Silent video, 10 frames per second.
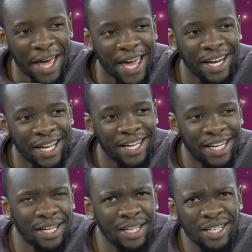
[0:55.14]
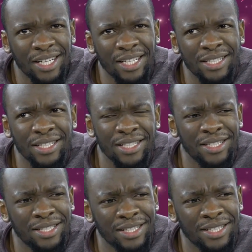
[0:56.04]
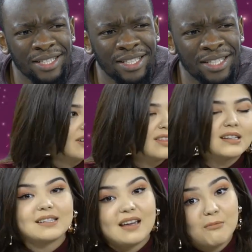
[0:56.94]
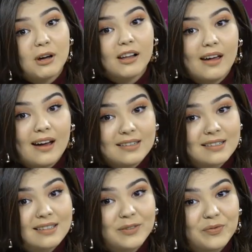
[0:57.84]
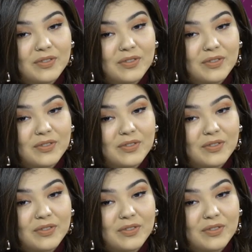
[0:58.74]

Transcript: Yeah, of course. We actually were in the same class.